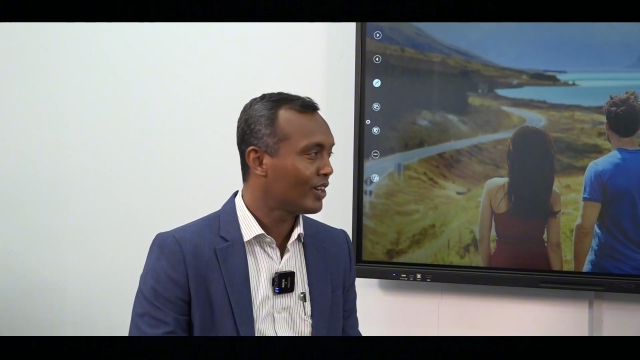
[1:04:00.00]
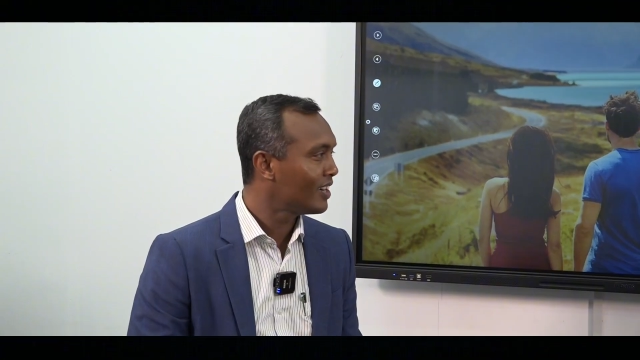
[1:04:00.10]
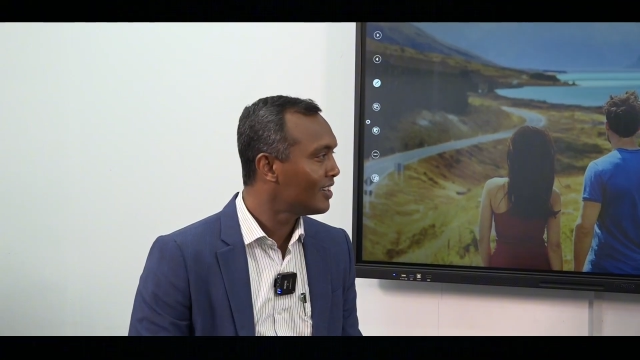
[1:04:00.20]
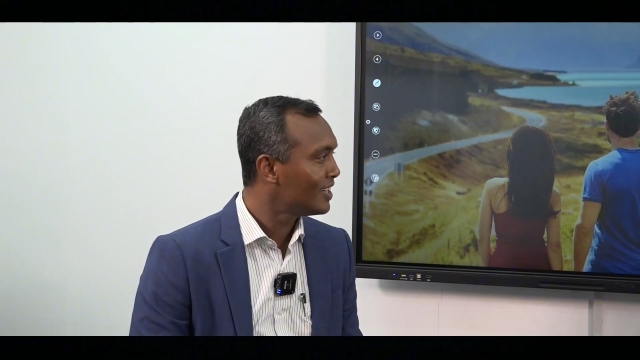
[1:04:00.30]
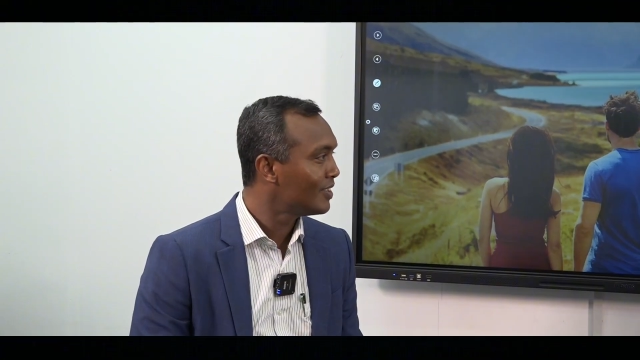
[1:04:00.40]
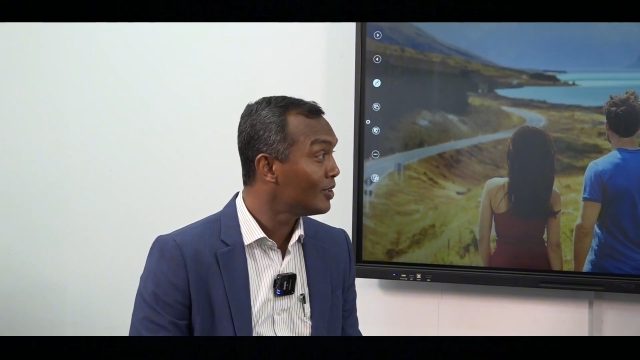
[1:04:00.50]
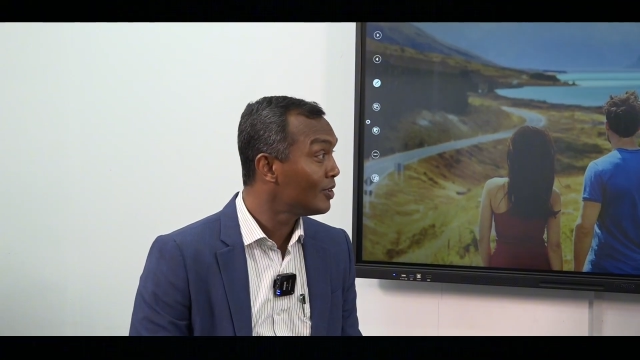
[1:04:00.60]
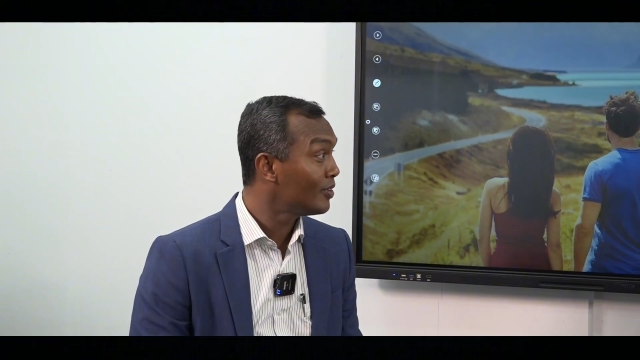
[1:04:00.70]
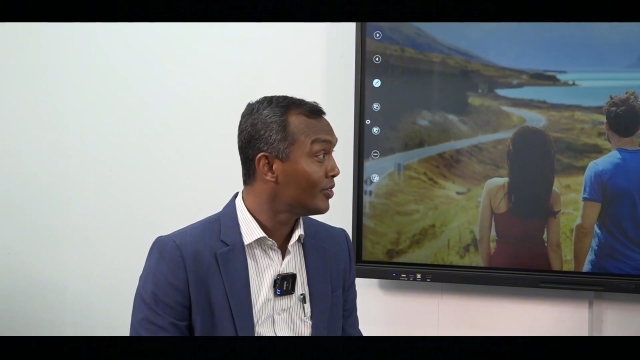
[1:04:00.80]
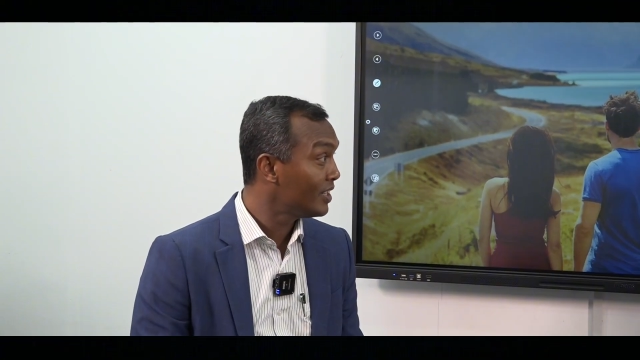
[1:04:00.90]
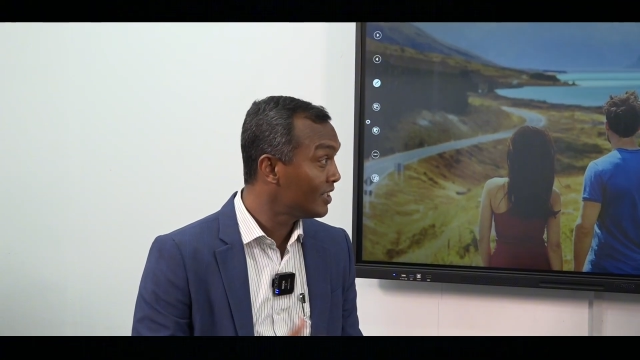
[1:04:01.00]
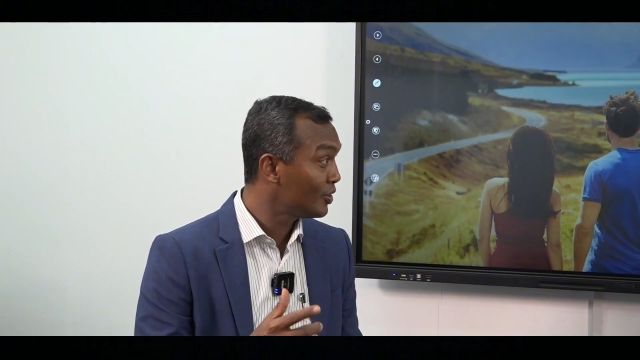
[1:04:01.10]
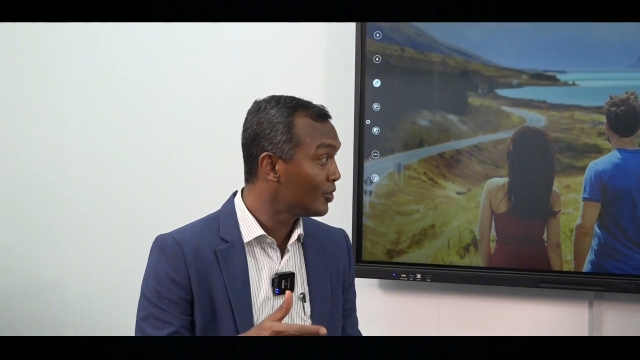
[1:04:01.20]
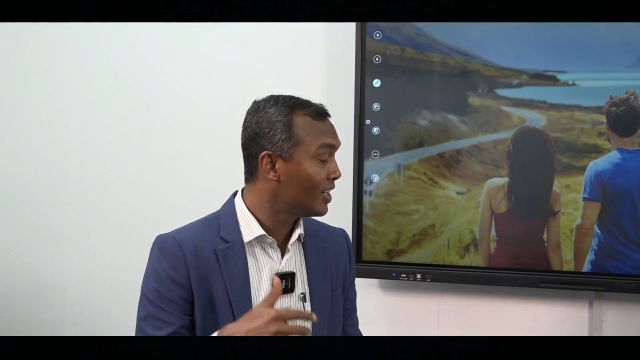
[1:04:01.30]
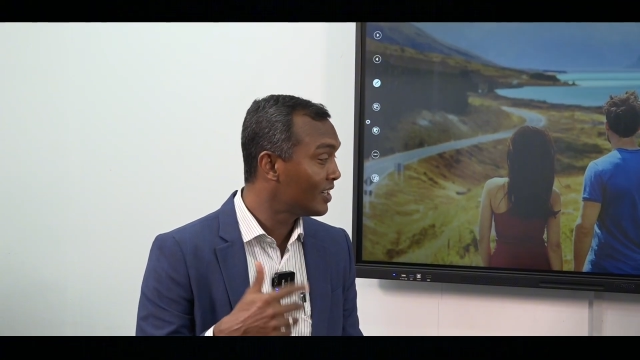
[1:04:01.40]
final level, you are waiting
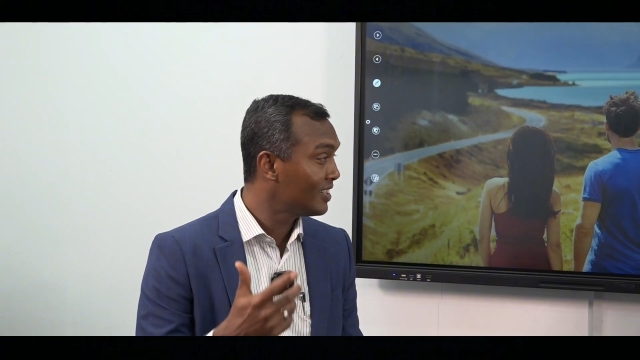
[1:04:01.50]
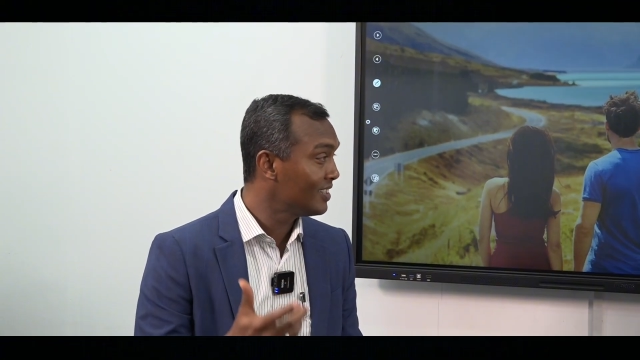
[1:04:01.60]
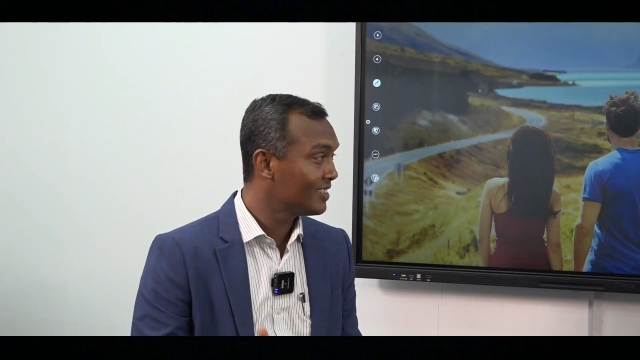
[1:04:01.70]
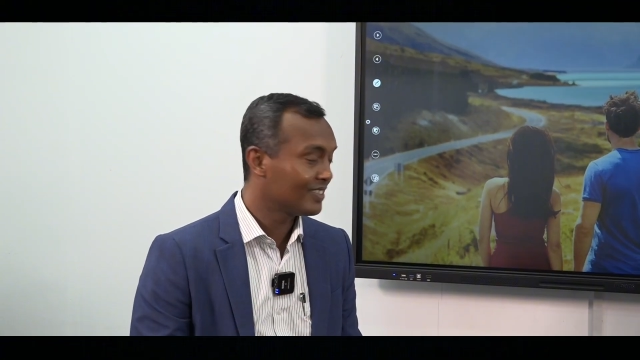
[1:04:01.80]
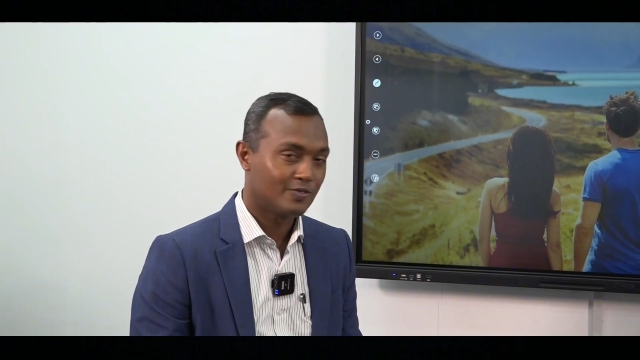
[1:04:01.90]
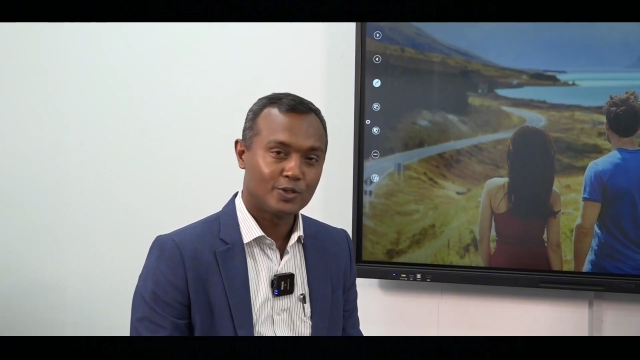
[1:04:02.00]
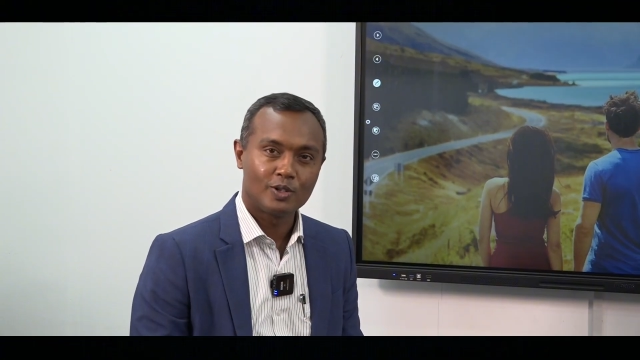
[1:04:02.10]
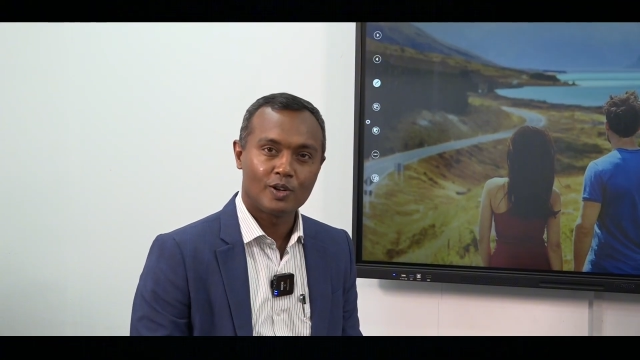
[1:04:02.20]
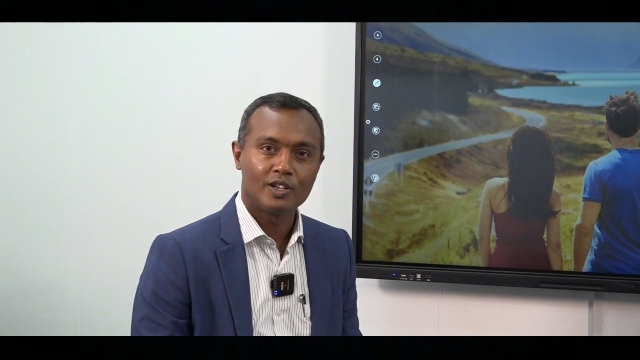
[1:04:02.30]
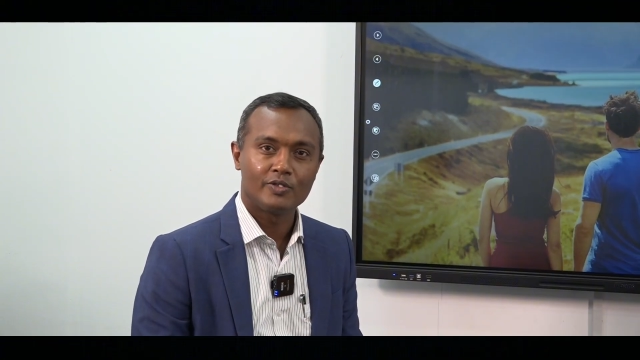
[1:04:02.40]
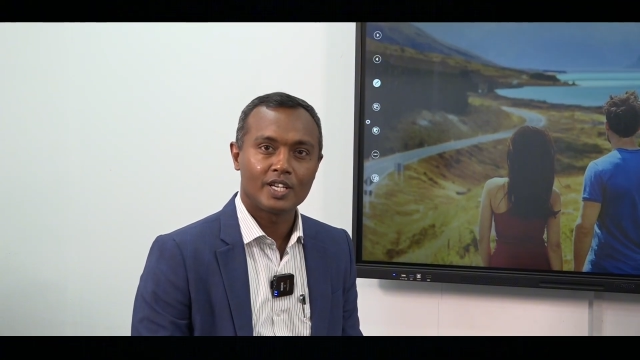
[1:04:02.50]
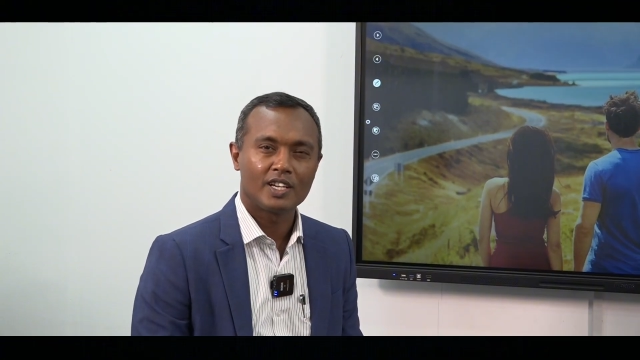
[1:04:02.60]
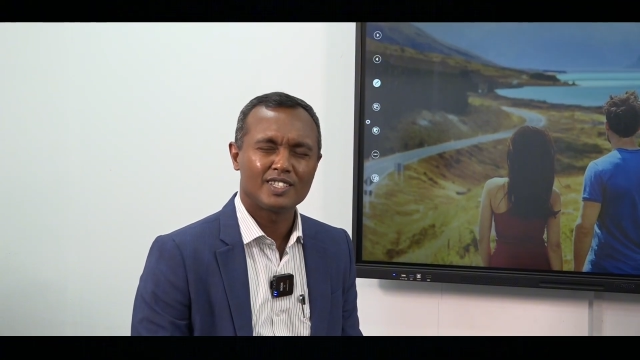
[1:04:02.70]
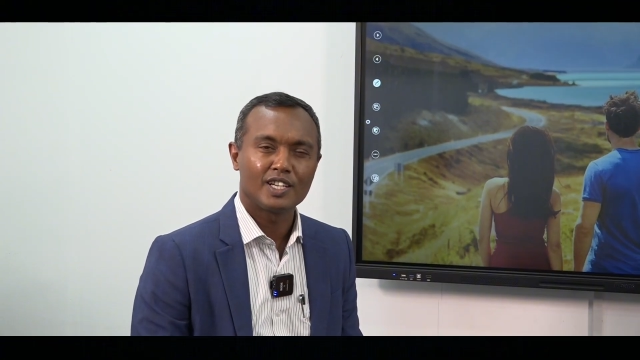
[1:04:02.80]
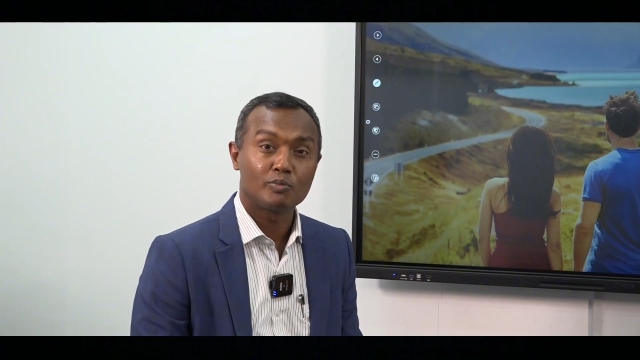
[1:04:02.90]
to get a full
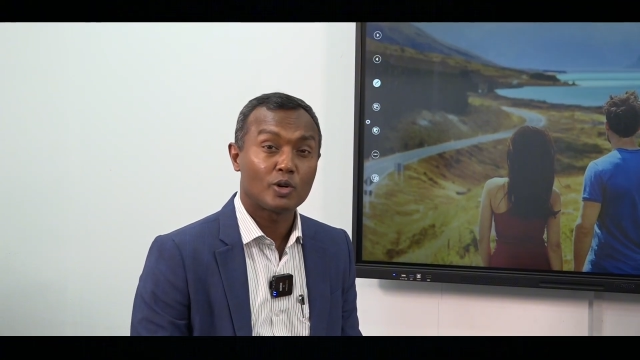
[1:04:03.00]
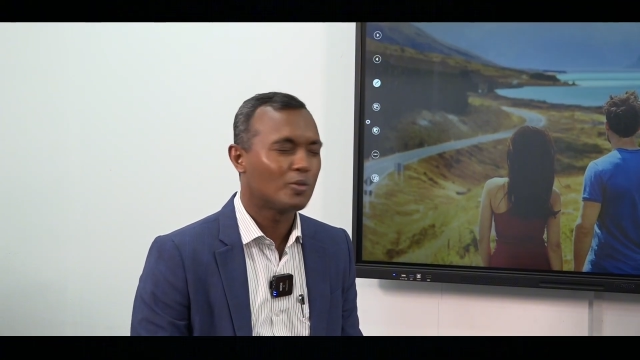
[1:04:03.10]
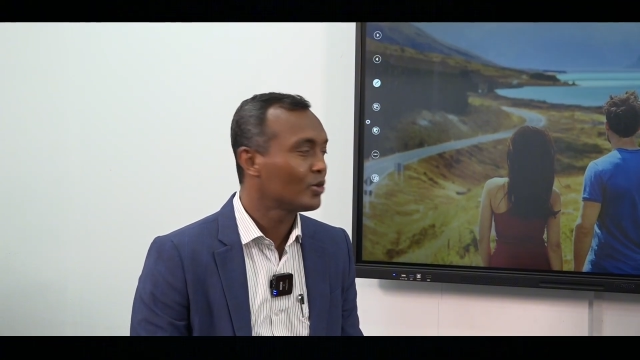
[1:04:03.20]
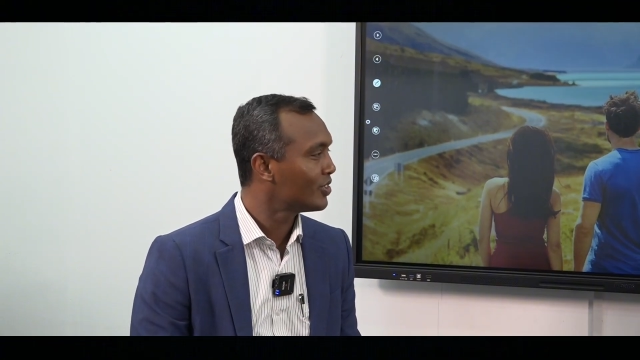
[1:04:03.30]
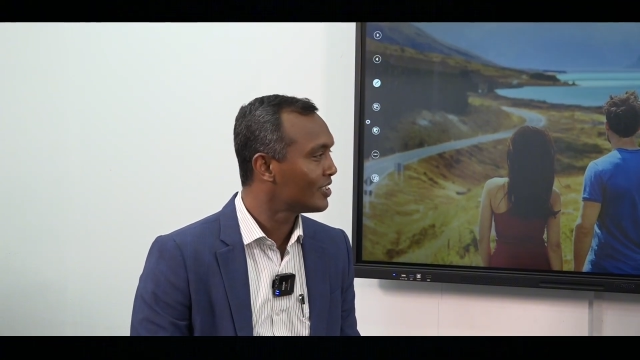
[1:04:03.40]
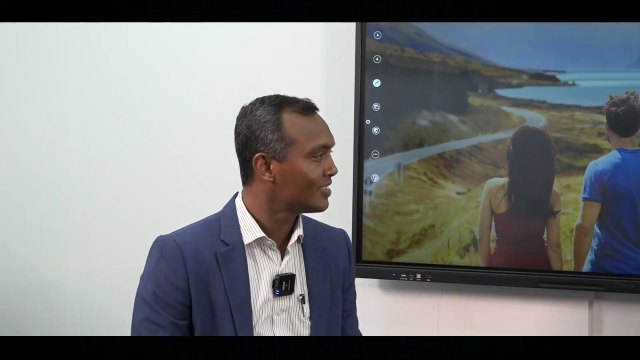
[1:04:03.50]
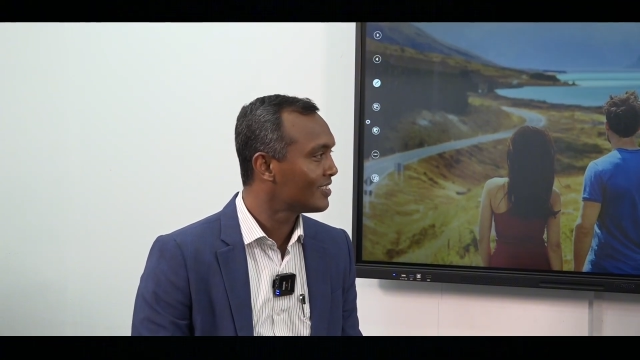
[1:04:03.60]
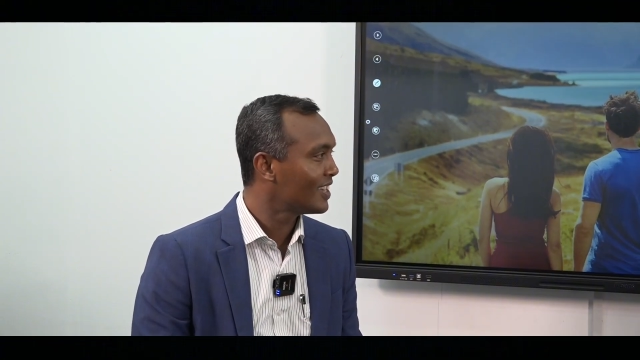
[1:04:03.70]
qualification and promotion,